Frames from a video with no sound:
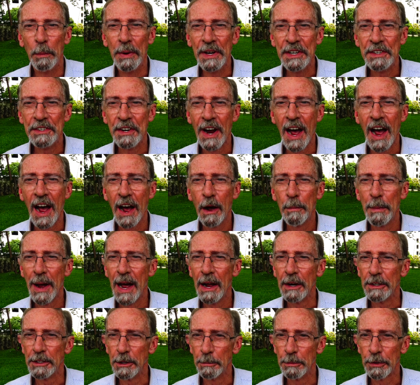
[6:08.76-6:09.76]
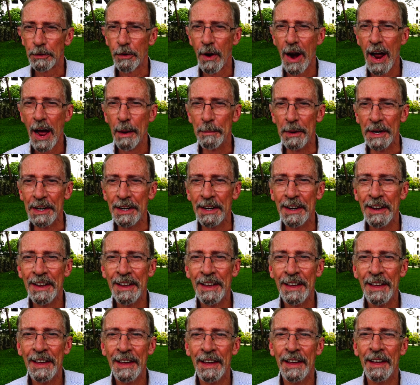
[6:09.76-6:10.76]
be shy about subscribing.
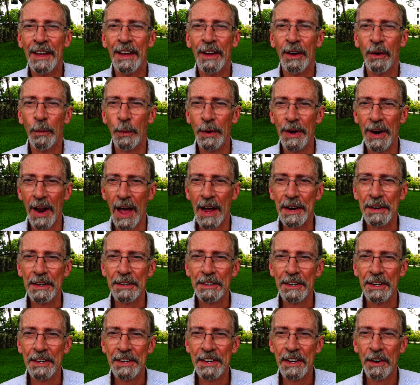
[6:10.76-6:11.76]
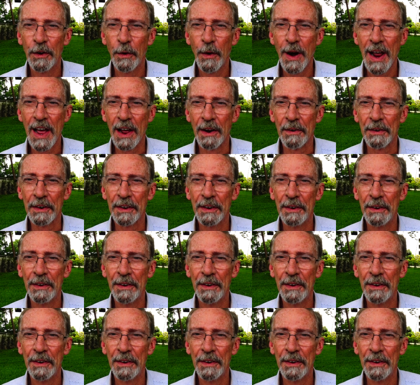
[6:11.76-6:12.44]
We'd like to see you around.